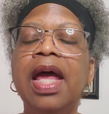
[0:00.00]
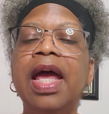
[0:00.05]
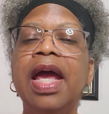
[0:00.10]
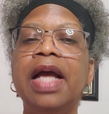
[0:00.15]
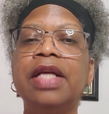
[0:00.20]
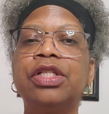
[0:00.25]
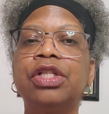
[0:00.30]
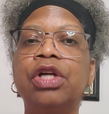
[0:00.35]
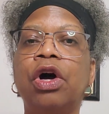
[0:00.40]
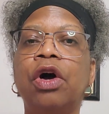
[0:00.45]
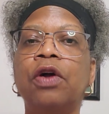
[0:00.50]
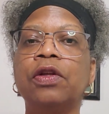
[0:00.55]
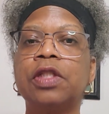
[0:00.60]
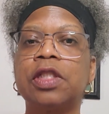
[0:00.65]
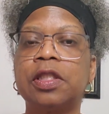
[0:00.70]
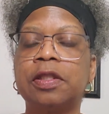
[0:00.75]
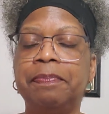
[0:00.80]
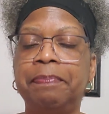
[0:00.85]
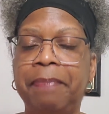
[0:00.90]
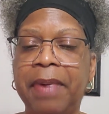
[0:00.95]
It's called
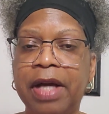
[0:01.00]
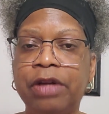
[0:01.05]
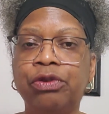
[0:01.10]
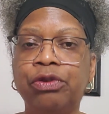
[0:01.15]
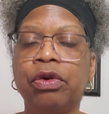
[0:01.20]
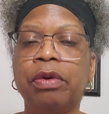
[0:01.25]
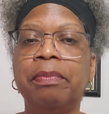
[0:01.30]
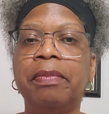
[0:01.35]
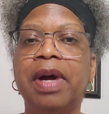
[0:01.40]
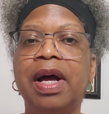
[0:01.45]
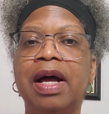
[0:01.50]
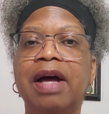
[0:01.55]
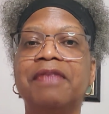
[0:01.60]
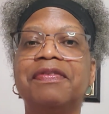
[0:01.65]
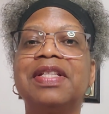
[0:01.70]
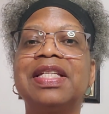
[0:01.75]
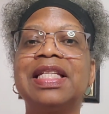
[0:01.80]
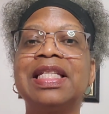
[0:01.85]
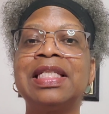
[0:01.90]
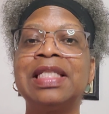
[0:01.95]
Spectrum of
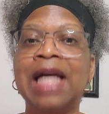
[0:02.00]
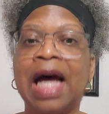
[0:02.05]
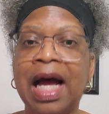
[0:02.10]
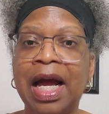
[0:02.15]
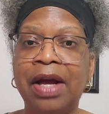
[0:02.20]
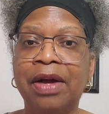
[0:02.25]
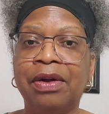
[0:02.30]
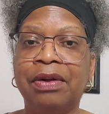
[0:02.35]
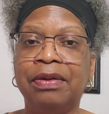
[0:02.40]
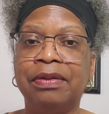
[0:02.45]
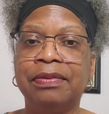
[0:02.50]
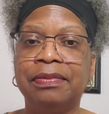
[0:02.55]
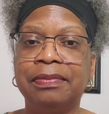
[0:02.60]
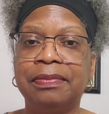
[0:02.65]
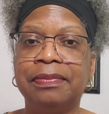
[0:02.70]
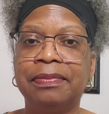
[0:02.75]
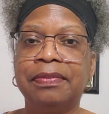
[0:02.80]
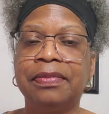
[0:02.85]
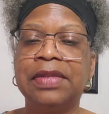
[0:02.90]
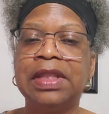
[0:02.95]
Style.
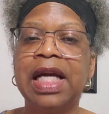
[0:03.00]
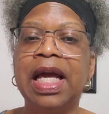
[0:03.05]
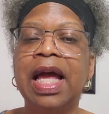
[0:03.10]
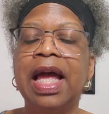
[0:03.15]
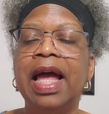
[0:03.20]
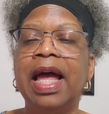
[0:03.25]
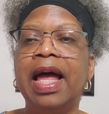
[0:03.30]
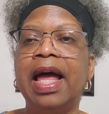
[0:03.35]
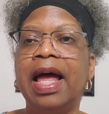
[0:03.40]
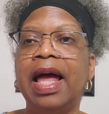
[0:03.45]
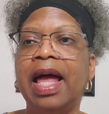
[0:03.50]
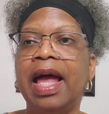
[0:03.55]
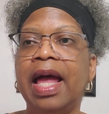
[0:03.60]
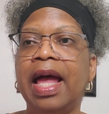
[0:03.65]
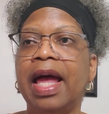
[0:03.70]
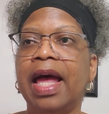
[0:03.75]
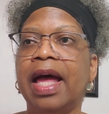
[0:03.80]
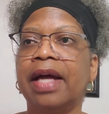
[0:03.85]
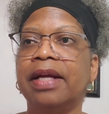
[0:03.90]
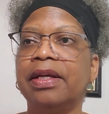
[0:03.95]

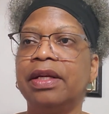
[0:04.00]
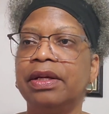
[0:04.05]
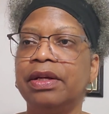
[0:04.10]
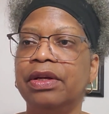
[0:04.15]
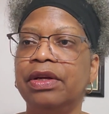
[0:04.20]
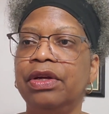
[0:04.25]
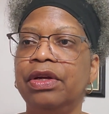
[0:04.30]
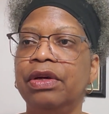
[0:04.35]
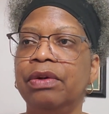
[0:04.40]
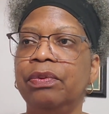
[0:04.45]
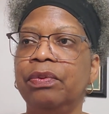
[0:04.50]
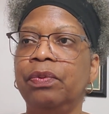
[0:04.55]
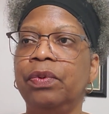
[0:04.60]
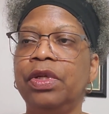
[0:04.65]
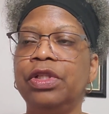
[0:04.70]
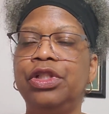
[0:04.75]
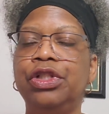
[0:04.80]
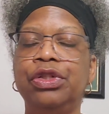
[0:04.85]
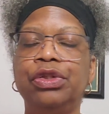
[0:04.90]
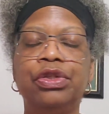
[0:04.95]
And
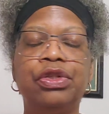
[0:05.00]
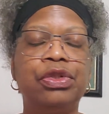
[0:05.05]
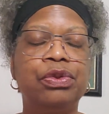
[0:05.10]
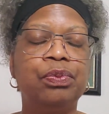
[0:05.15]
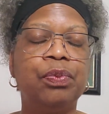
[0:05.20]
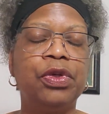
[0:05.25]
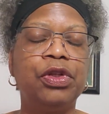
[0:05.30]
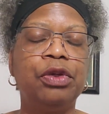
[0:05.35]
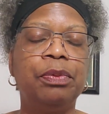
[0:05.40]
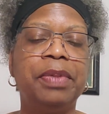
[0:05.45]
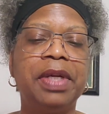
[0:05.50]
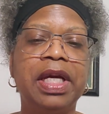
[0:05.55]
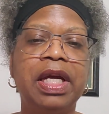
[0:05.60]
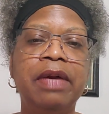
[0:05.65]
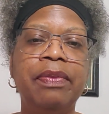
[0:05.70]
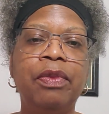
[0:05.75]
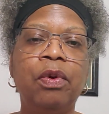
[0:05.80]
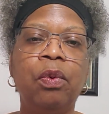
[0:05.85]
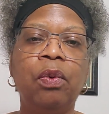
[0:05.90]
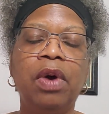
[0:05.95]
when you
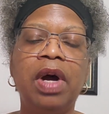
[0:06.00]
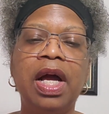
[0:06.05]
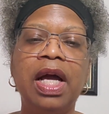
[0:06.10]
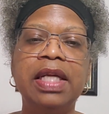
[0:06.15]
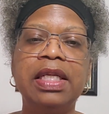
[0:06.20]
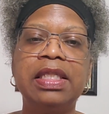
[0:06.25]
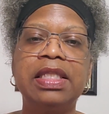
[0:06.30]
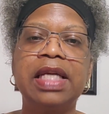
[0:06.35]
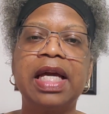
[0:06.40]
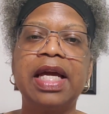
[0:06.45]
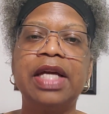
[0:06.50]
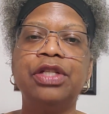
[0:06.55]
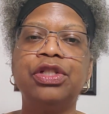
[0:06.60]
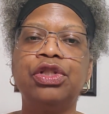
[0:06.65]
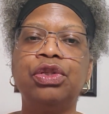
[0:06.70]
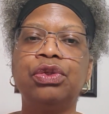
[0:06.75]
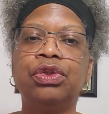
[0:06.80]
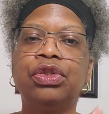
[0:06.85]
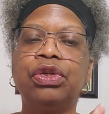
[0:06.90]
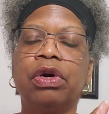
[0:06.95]
begin the wine
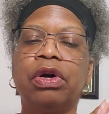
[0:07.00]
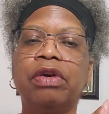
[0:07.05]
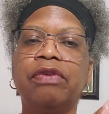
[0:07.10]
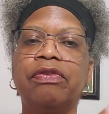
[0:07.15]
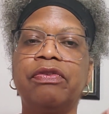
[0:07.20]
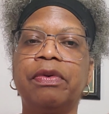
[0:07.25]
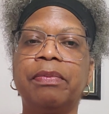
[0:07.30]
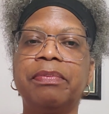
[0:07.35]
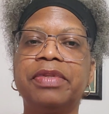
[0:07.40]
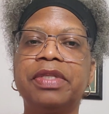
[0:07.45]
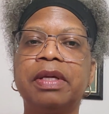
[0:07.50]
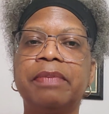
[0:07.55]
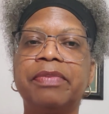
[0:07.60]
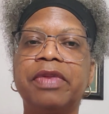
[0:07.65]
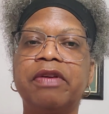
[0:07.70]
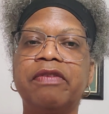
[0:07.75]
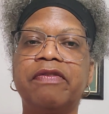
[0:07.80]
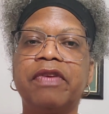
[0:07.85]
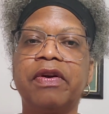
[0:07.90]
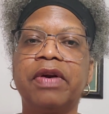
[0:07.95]
taste, you start from
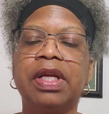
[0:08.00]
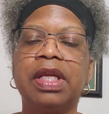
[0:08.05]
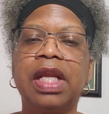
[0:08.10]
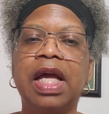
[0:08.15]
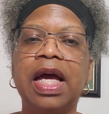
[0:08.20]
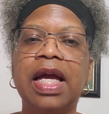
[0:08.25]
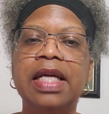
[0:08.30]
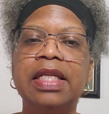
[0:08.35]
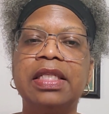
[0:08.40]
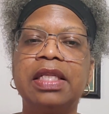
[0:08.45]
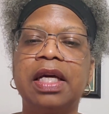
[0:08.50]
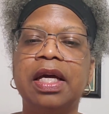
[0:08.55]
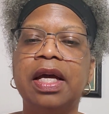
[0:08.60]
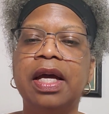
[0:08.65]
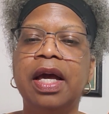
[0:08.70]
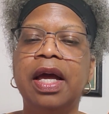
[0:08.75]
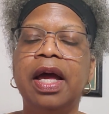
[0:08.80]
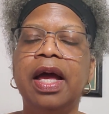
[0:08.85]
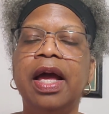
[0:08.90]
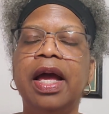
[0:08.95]
something very light
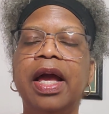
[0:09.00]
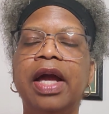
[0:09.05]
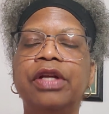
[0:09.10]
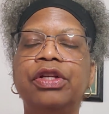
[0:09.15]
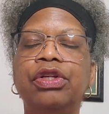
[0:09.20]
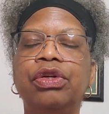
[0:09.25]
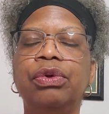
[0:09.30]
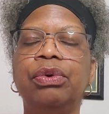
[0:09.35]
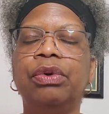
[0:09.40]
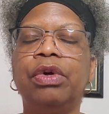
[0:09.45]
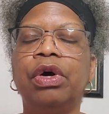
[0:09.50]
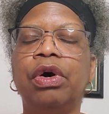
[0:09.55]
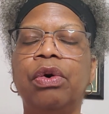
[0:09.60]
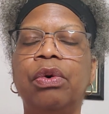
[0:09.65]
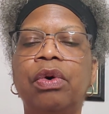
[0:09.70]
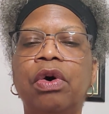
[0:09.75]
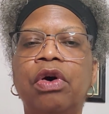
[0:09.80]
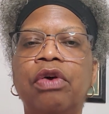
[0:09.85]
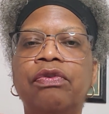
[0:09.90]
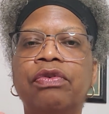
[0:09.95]
and you
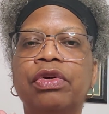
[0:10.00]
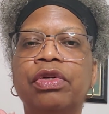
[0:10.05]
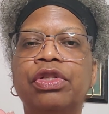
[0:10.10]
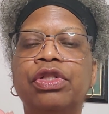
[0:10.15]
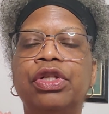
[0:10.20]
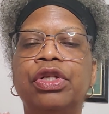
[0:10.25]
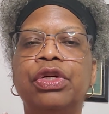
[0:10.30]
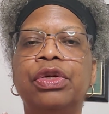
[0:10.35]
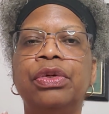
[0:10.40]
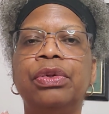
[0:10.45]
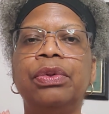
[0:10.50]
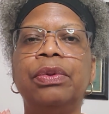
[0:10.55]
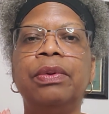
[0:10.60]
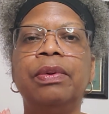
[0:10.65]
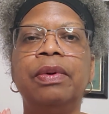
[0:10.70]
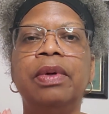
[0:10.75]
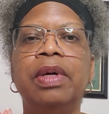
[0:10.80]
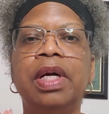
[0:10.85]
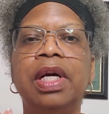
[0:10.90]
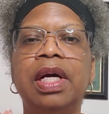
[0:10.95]
go over
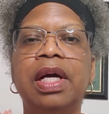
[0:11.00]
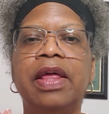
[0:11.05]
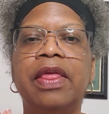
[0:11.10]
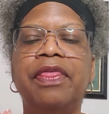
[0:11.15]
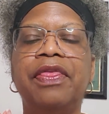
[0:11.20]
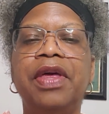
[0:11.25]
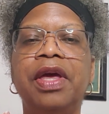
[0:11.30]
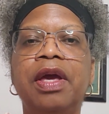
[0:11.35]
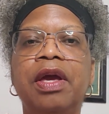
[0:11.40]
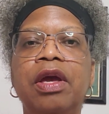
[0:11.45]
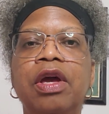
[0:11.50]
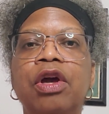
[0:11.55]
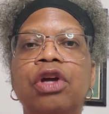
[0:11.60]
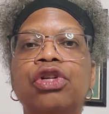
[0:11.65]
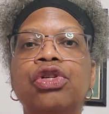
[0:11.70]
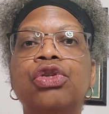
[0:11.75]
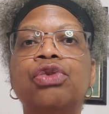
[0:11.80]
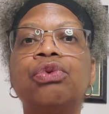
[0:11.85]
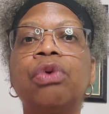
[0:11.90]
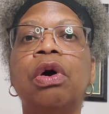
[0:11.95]
to the
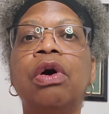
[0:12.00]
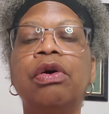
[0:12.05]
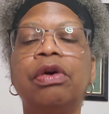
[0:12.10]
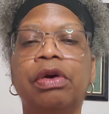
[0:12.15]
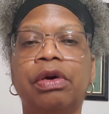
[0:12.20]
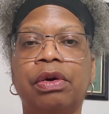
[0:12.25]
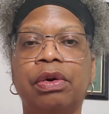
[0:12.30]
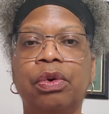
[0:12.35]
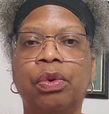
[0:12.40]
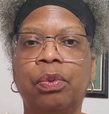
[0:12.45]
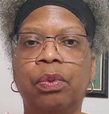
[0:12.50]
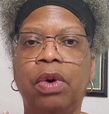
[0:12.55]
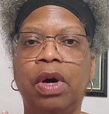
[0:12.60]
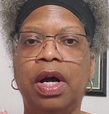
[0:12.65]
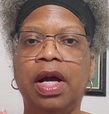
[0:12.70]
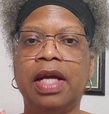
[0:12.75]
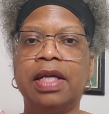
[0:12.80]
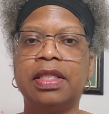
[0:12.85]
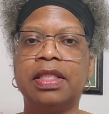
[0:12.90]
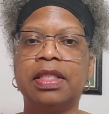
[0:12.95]
stronger
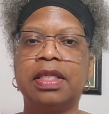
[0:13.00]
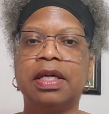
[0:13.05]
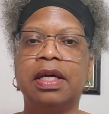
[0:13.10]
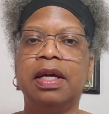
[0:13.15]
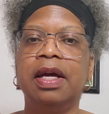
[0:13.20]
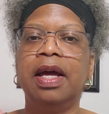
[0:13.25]
wines.